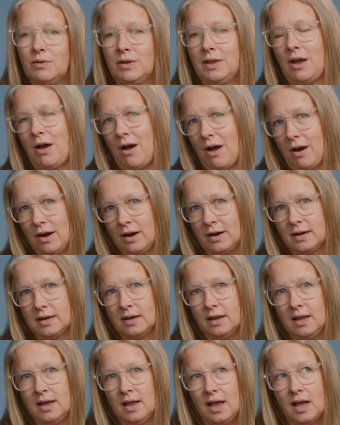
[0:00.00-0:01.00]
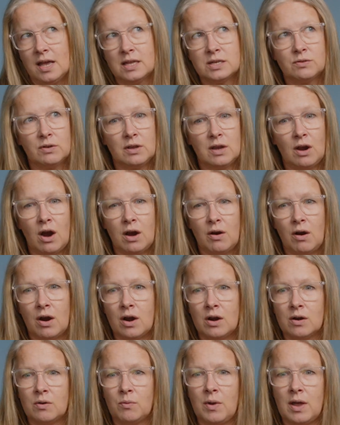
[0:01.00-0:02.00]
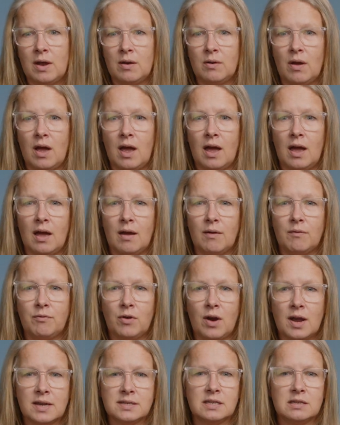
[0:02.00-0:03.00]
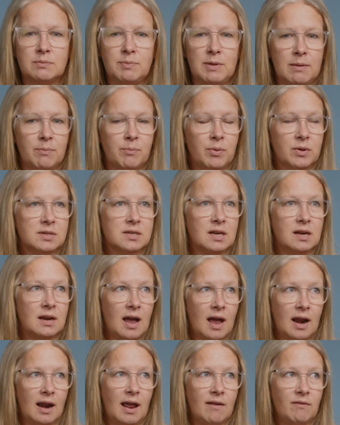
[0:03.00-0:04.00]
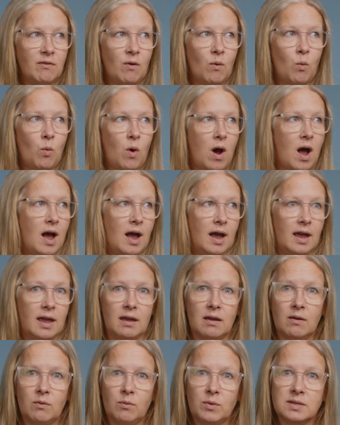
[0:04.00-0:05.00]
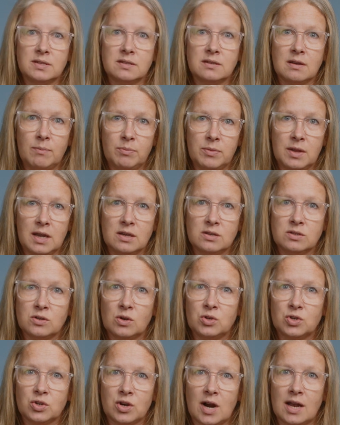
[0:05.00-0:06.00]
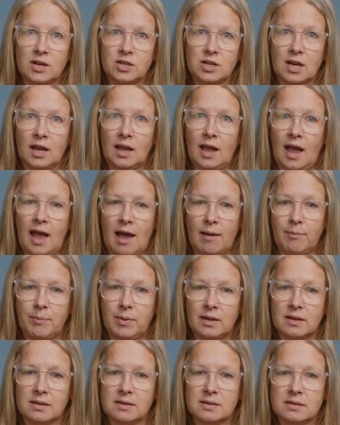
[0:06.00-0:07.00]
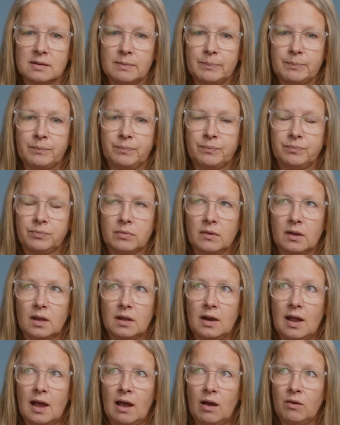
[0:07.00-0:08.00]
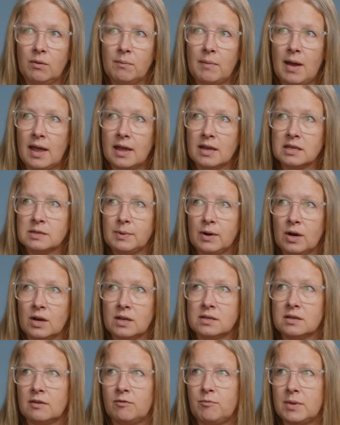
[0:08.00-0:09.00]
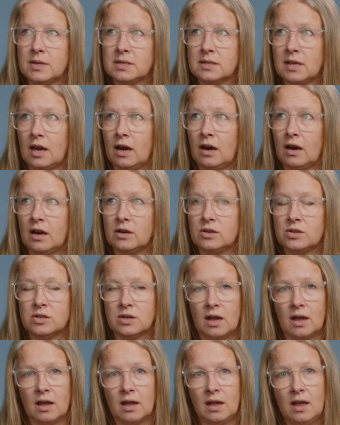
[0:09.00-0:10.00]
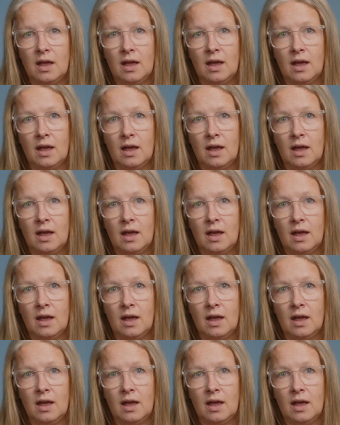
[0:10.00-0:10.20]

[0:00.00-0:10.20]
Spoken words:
really hard. And it's really hard when for us as people to not have a why when something so tragic happens. Now, my experience of miscarriage, I